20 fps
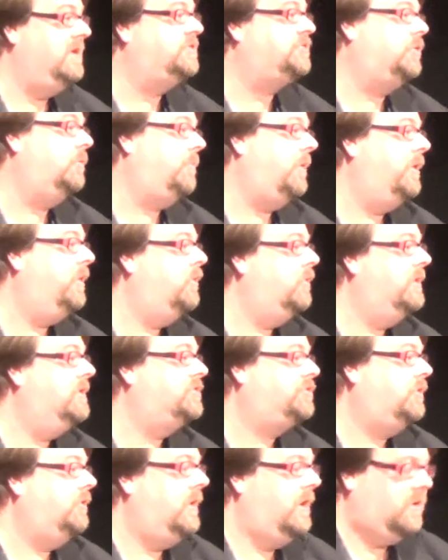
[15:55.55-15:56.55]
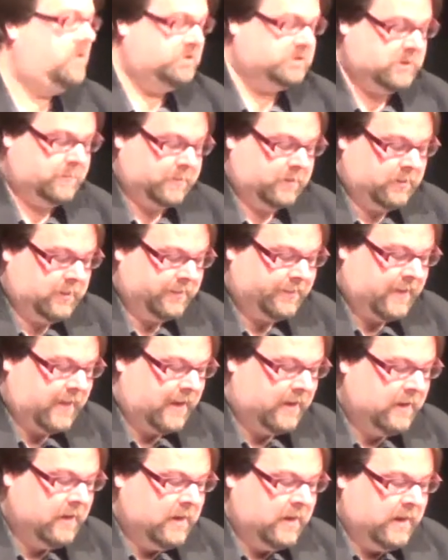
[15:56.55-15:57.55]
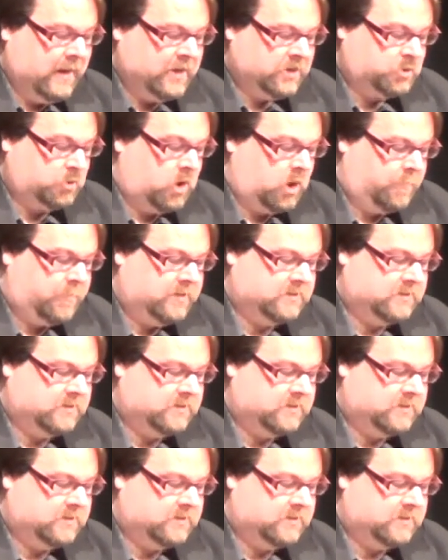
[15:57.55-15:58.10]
Easter bunny or an Easter egg or something like that as well.